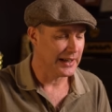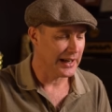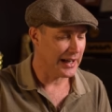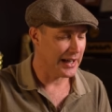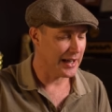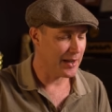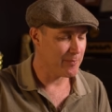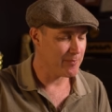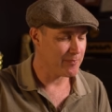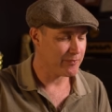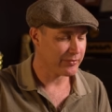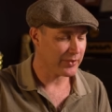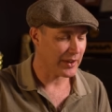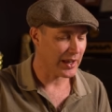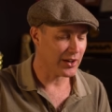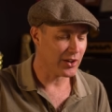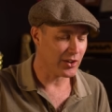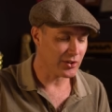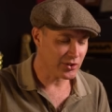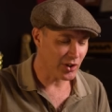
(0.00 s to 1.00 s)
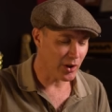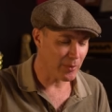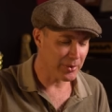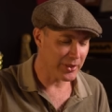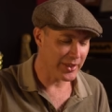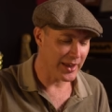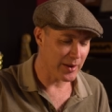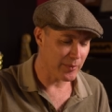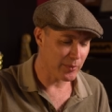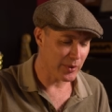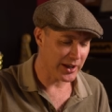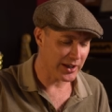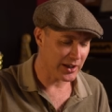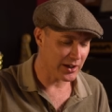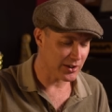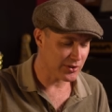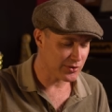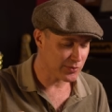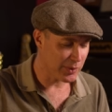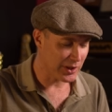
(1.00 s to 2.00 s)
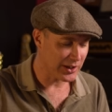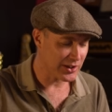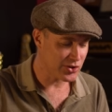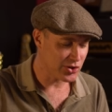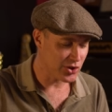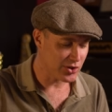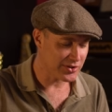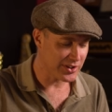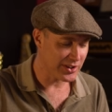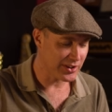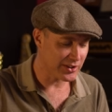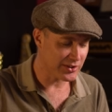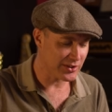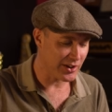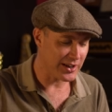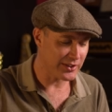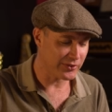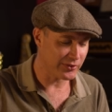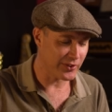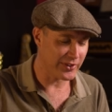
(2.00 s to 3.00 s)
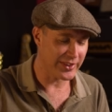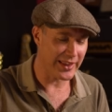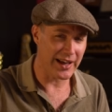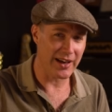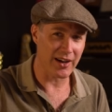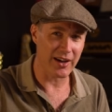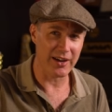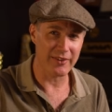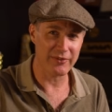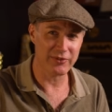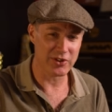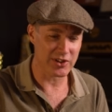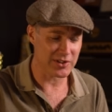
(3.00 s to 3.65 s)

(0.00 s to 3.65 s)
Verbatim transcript: Um, and on top of that, we're as well as using the dice for that, I've